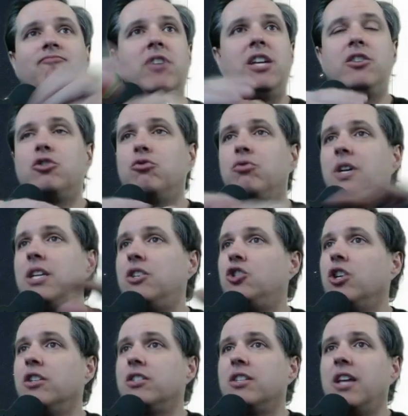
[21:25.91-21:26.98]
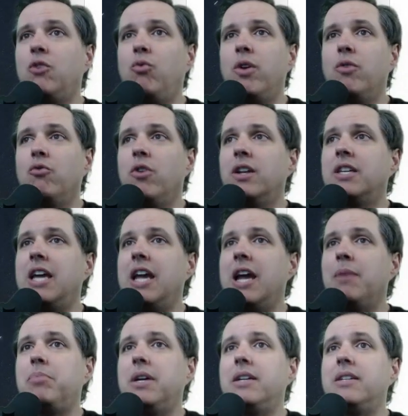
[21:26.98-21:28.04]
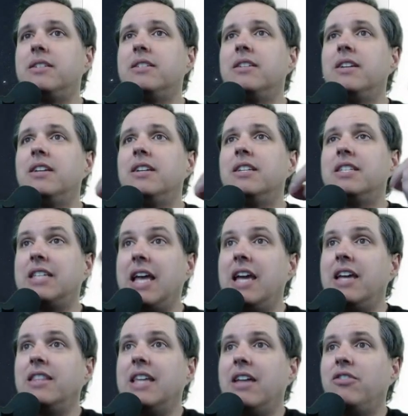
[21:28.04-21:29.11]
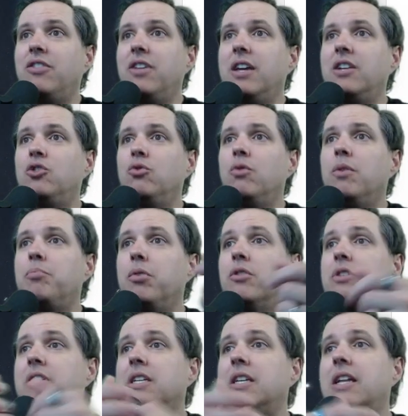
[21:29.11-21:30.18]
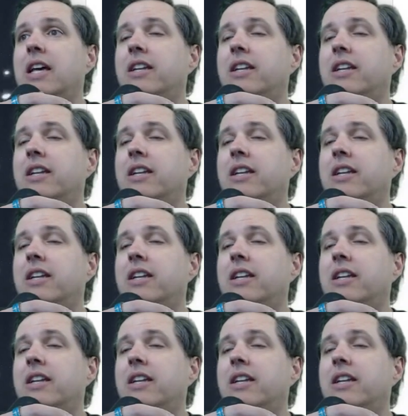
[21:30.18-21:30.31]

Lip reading: it's treated just like we were on campus saying that thing to a person,